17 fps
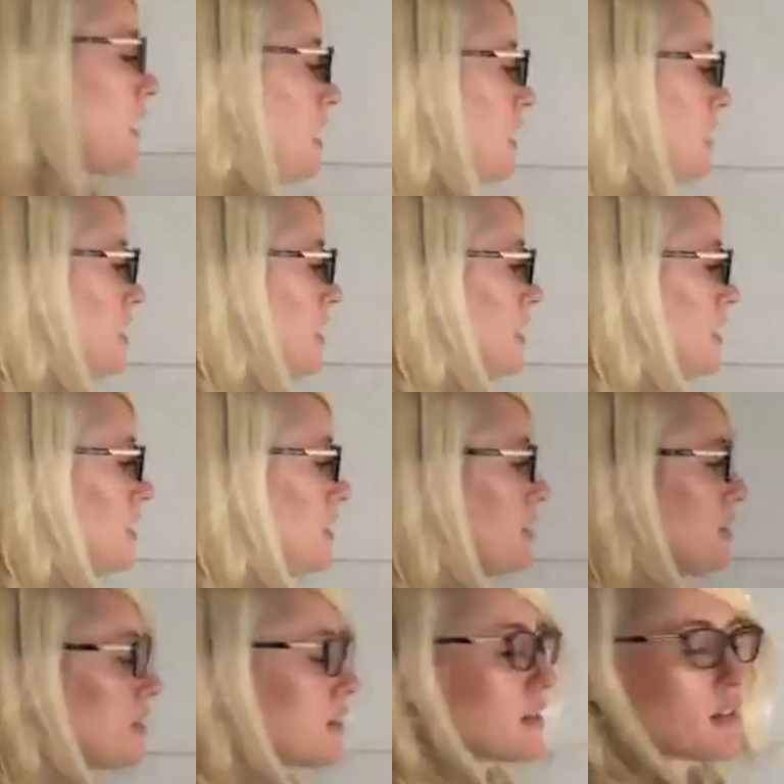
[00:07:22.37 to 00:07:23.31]
And then
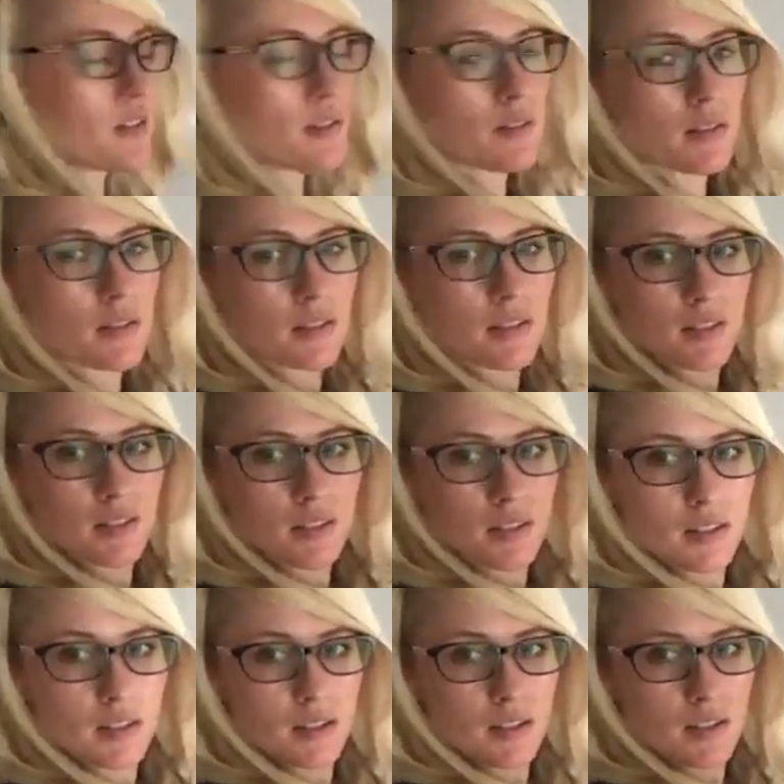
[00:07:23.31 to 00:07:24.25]
this is,
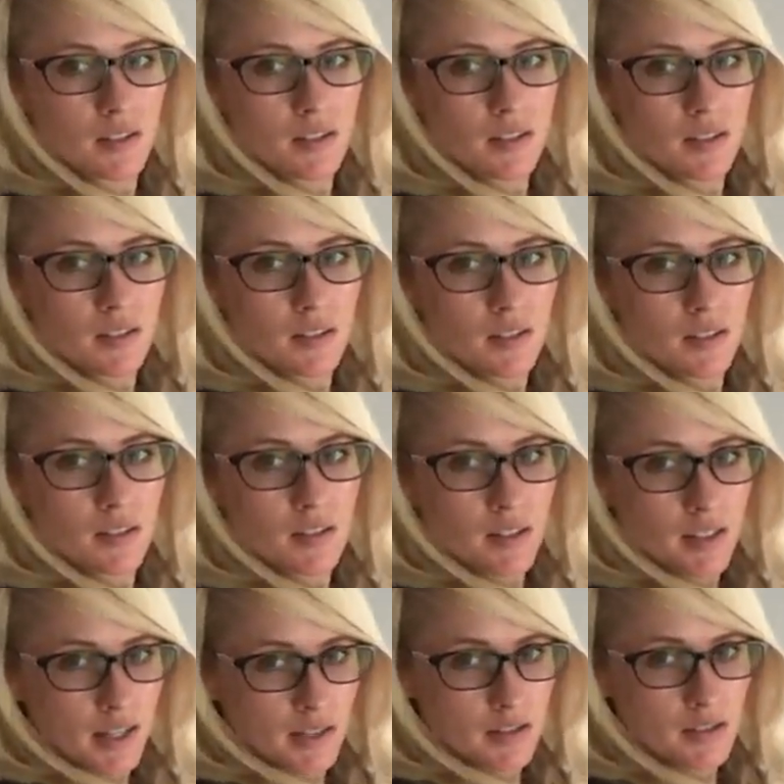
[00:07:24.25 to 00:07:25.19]

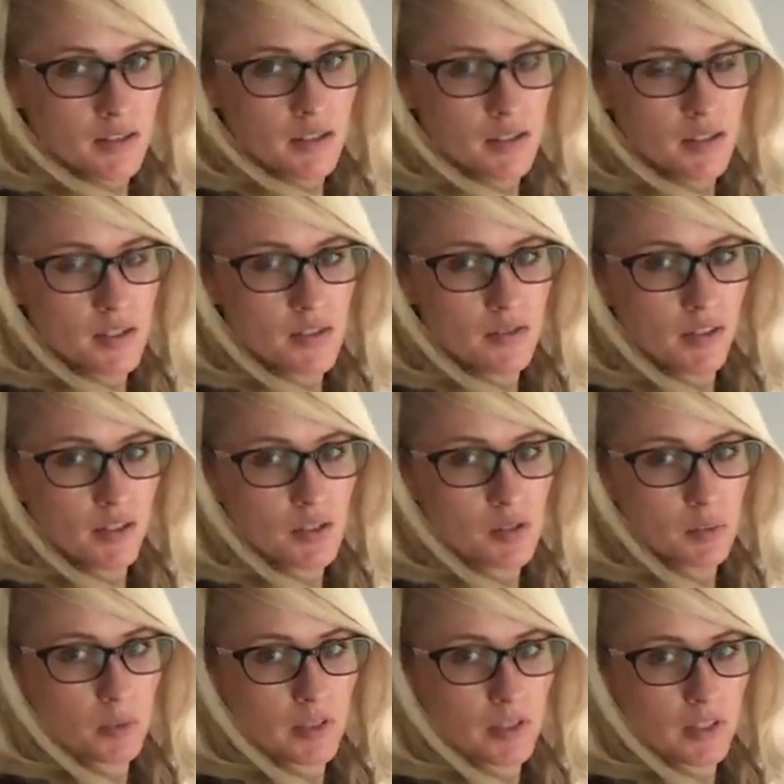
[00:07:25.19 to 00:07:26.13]
yes, this is the
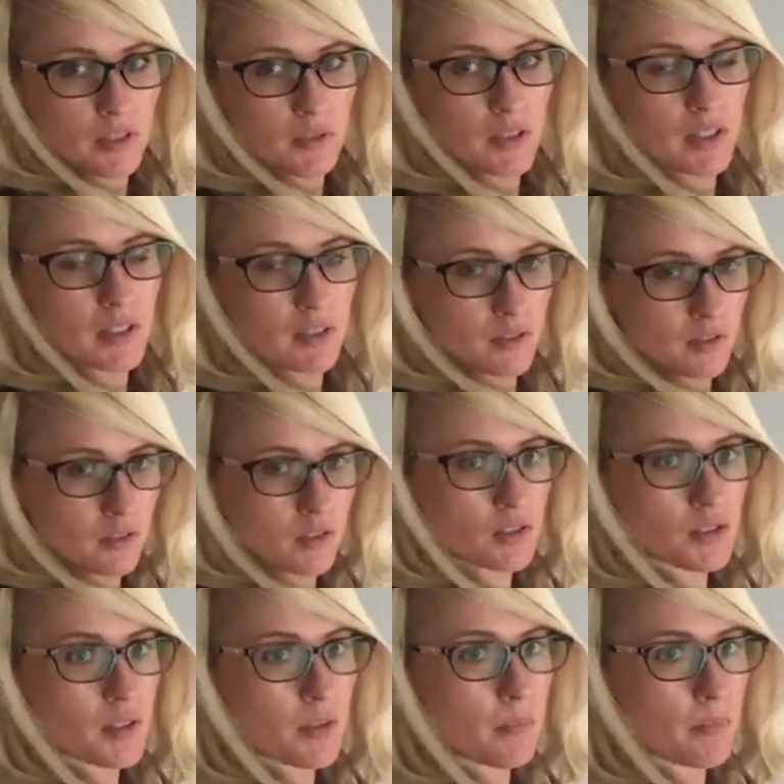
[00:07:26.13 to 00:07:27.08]
vegetable that you eat.
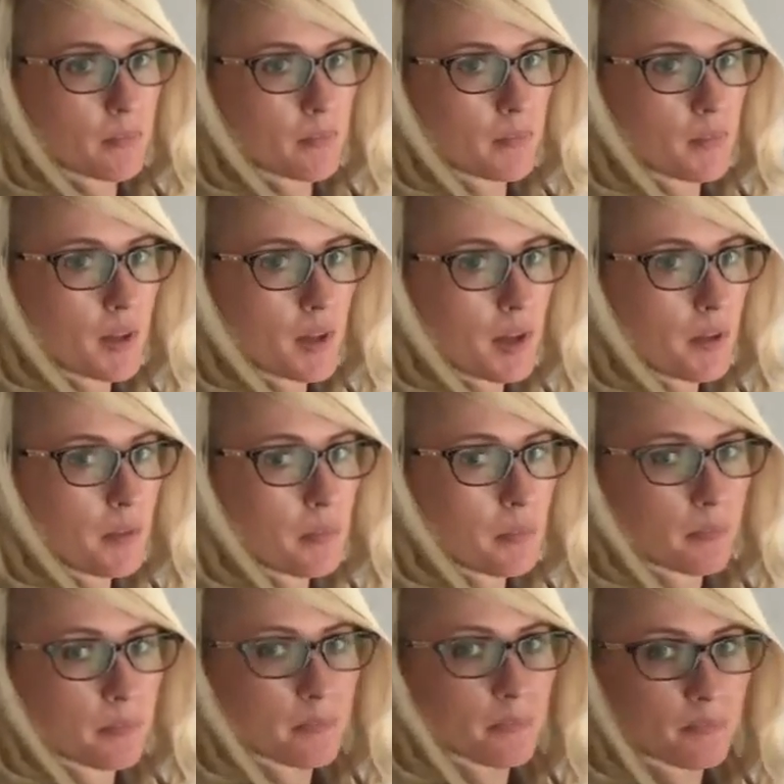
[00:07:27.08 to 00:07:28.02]
Good job.
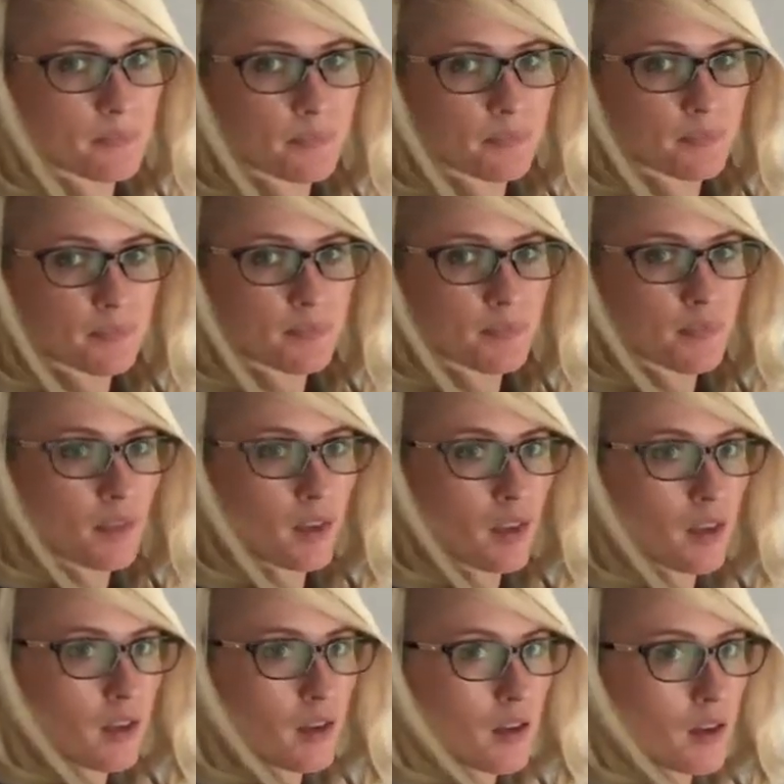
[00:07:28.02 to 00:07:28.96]
Okay.
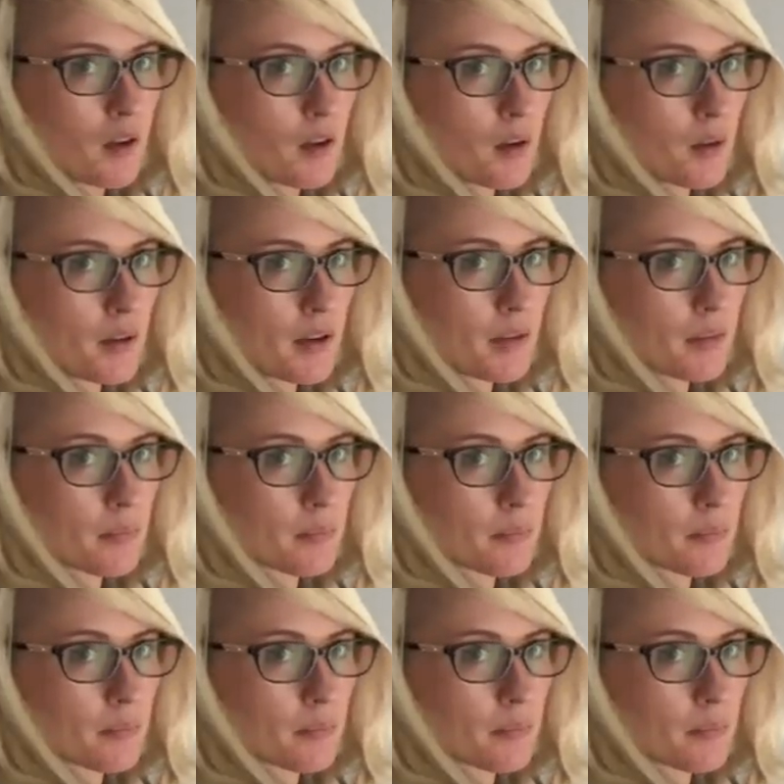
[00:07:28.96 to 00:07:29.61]
All right.